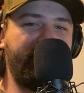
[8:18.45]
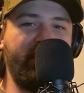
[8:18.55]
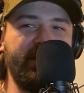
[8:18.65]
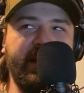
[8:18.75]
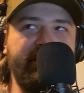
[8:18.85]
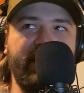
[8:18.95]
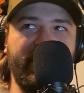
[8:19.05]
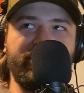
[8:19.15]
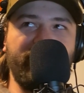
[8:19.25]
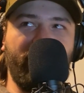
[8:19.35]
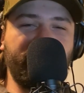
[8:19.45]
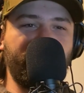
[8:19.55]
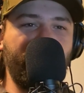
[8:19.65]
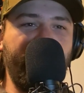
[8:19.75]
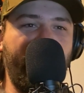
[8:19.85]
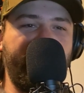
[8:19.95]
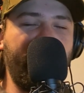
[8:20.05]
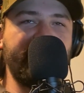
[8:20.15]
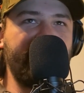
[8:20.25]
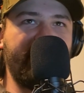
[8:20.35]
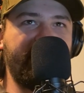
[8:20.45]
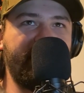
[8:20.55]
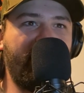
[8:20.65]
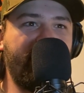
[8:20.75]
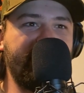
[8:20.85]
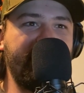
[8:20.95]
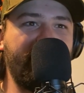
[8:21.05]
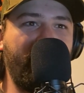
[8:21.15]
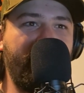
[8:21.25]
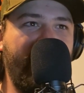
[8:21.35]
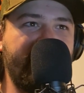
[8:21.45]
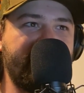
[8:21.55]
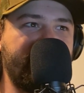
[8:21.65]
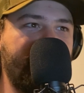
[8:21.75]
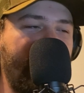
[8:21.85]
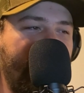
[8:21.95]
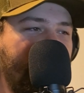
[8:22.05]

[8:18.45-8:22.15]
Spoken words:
believe that our tree got cut down in our yard, even though we paid to do that.